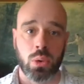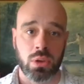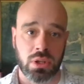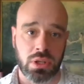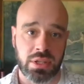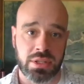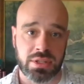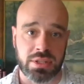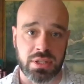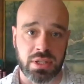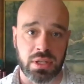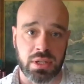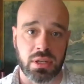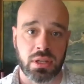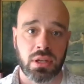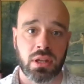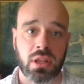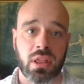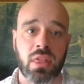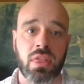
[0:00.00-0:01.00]
listen,
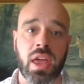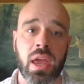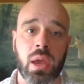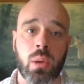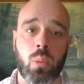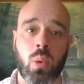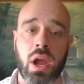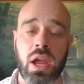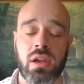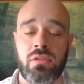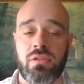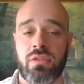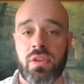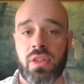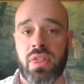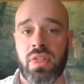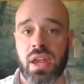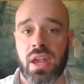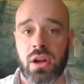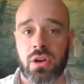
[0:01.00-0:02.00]
they wait for
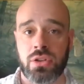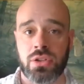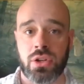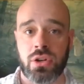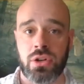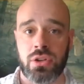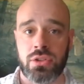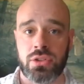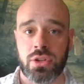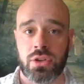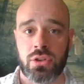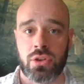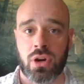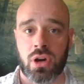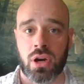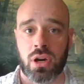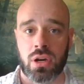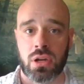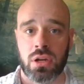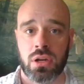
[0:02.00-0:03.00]
their turn to
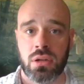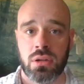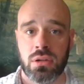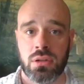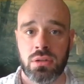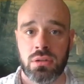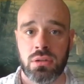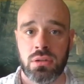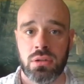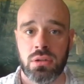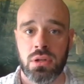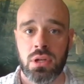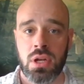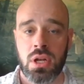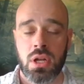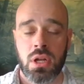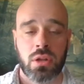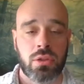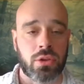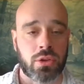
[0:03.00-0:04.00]
talk.
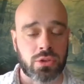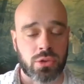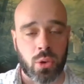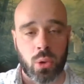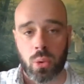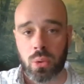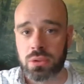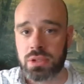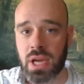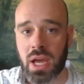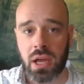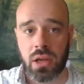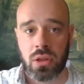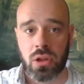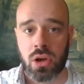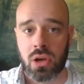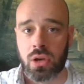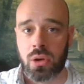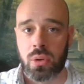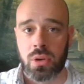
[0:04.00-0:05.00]
There's a whole
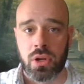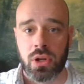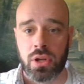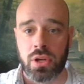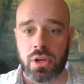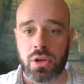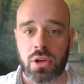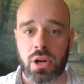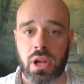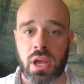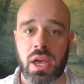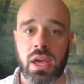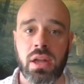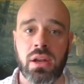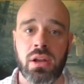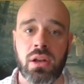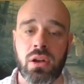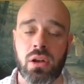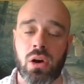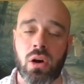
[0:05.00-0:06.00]
dialogue going on in your head
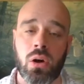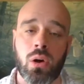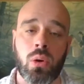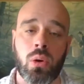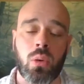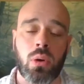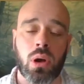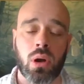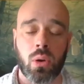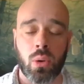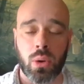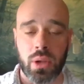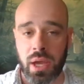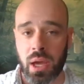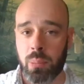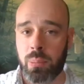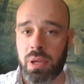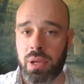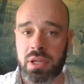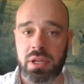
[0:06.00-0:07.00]
and, oh, okay,
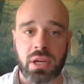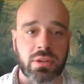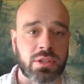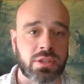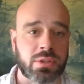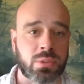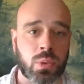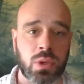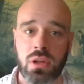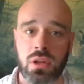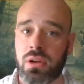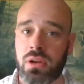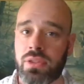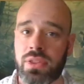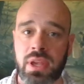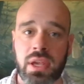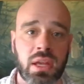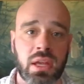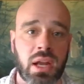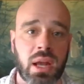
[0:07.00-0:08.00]
I picked out this one little
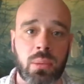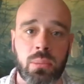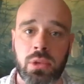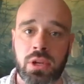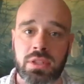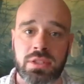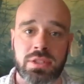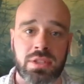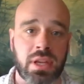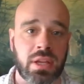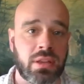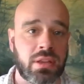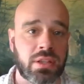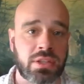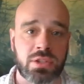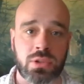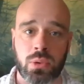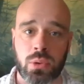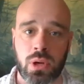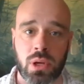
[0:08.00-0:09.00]
thing and I'm going to say this
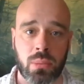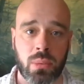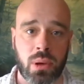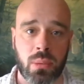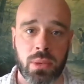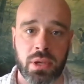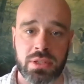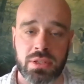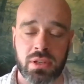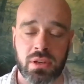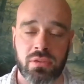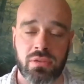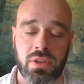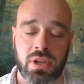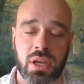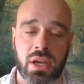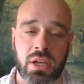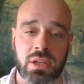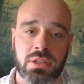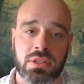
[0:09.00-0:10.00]
story about myself
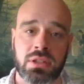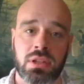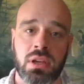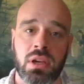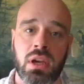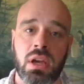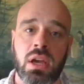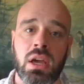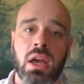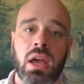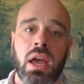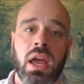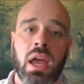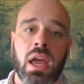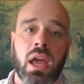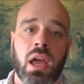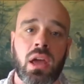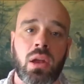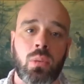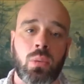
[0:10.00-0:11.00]
next.
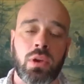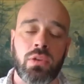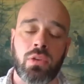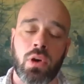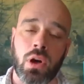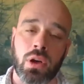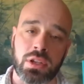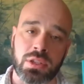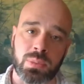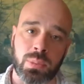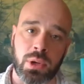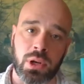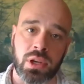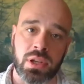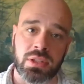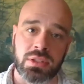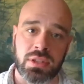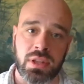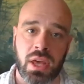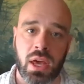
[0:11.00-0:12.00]
And we've all
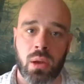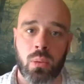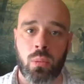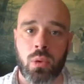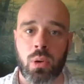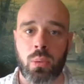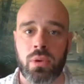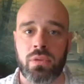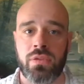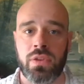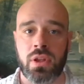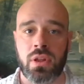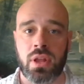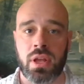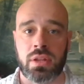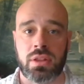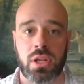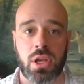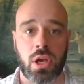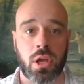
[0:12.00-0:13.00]
experienced that where we feel
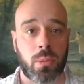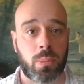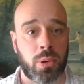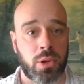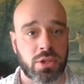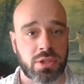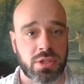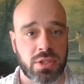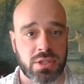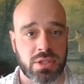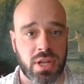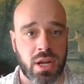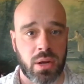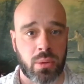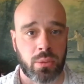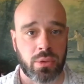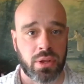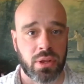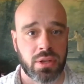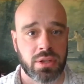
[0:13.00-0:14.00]
like the other person's not
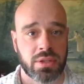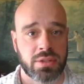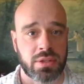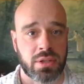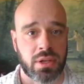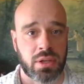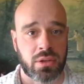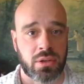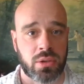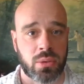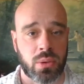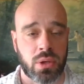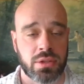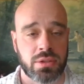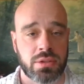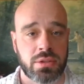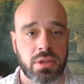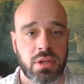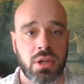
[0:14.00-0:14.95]
really listening to us.